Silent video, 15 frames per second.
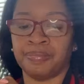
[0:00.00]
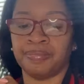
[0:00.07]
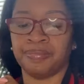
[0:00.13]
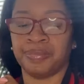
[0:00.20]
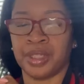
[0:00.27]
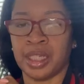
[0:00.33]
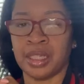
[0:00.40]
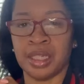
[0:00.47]

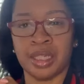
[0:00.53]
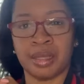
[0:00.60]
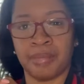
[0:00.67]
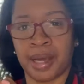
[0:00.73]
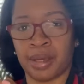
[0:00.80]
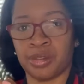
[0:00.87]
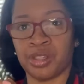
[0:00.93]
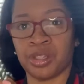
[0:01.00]
This is
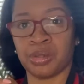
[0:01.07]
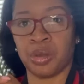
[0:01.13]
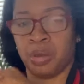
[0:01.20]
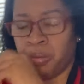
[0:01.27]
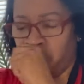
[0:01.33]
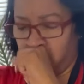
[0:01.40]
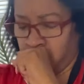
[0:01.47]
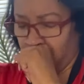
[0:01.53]
about you.
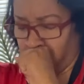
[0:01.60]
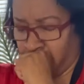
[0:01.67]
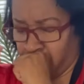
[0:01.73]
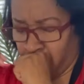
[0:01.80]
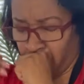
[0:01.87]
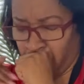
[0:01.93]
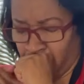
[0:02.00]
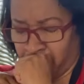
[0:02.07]

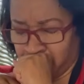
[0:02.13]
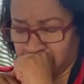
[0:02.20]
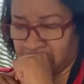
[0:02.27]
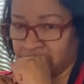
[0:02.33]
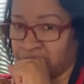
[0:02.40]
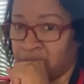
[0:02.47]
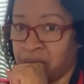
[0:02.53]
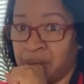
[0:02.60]

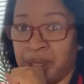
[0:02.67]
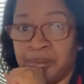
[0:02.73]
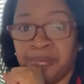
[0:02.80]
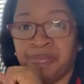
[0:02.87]
Excuse me.